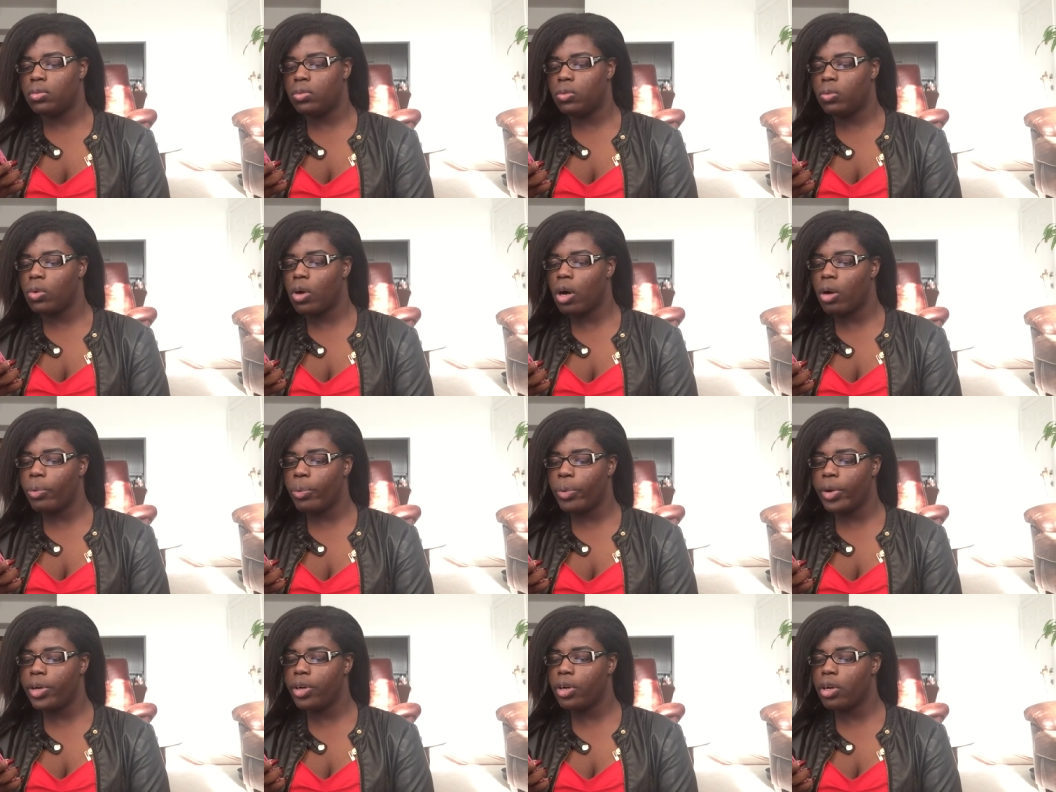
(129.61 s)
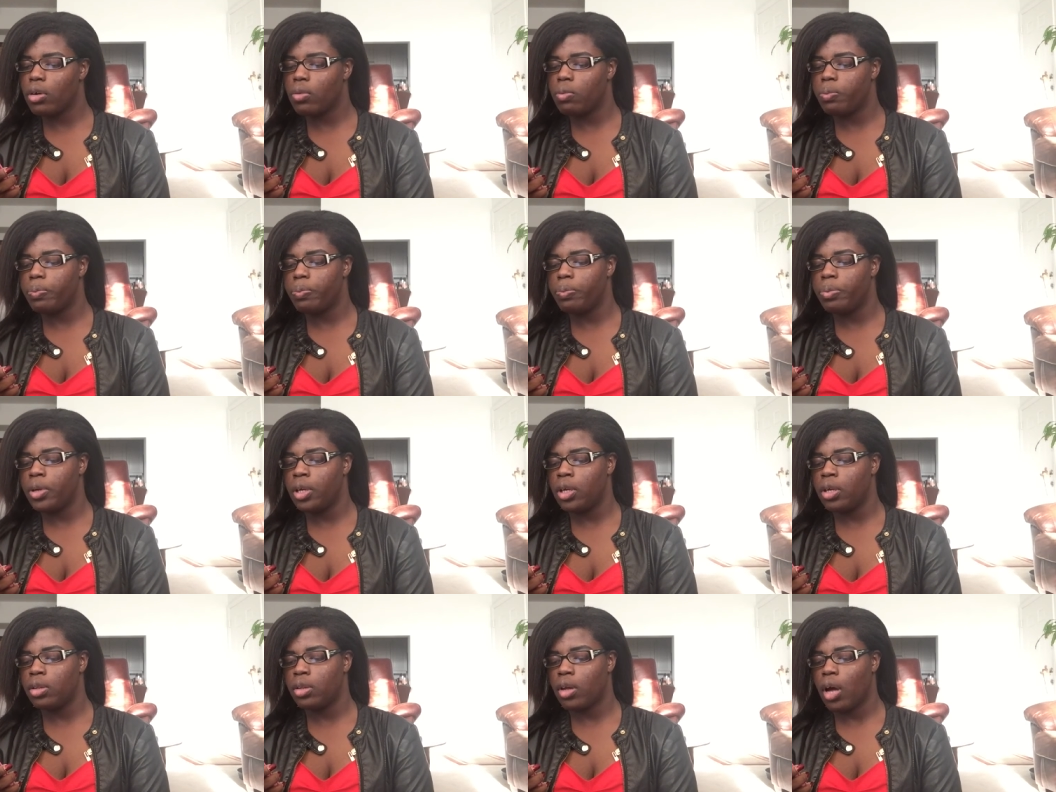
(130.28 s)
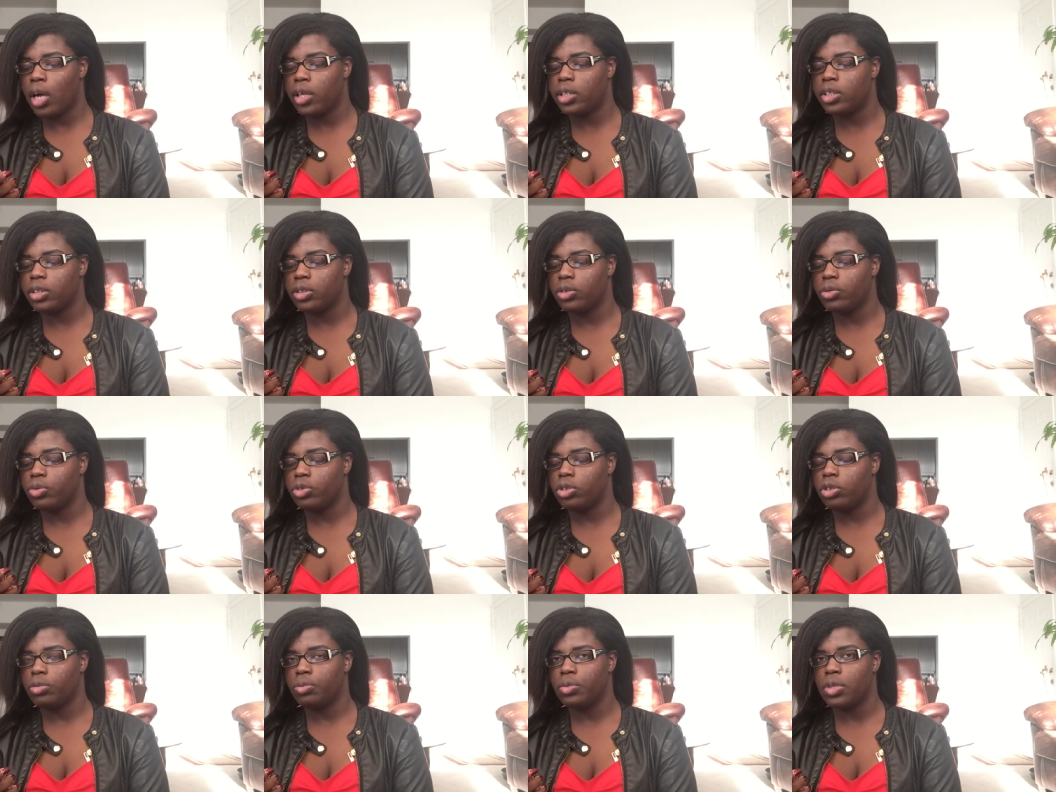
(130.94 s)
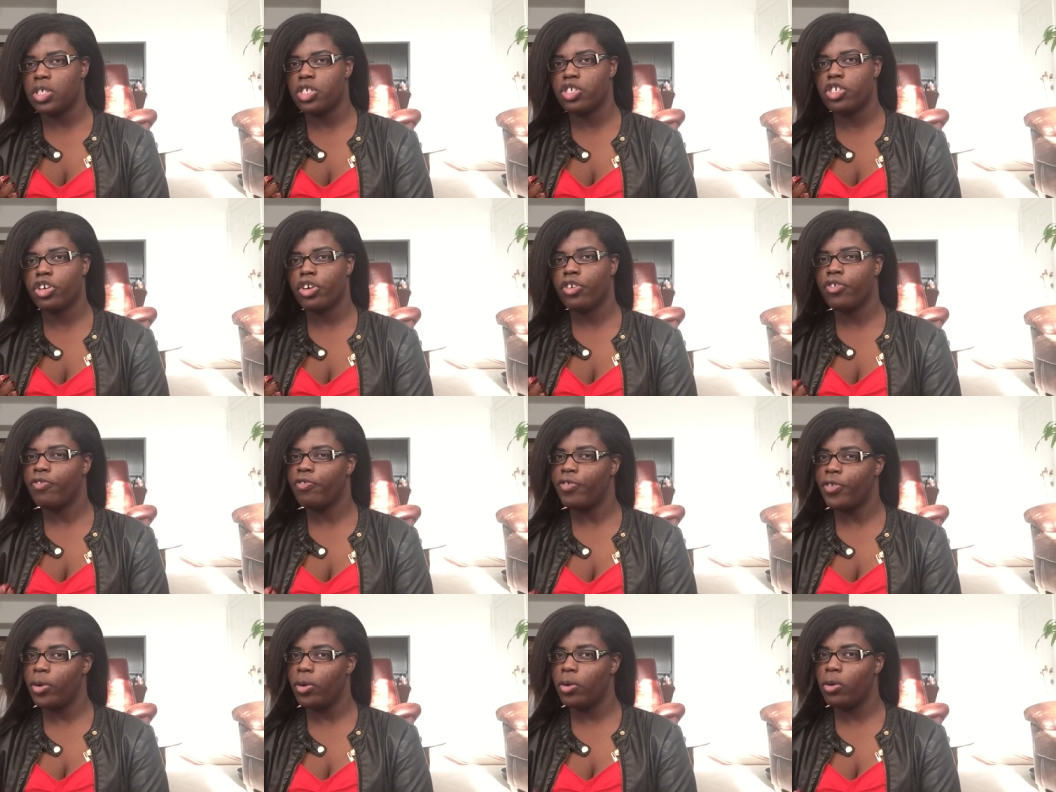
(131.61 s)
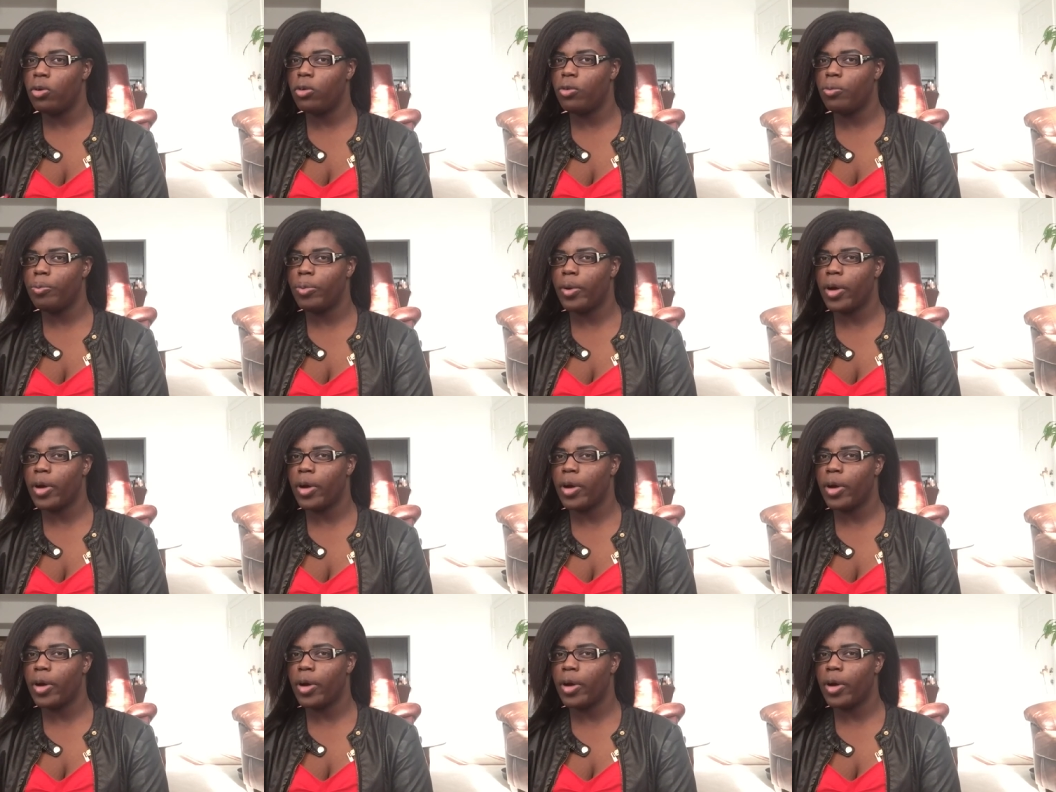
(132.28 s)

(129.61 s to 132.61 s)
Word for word: Well, when you're being locked in a room, is there food?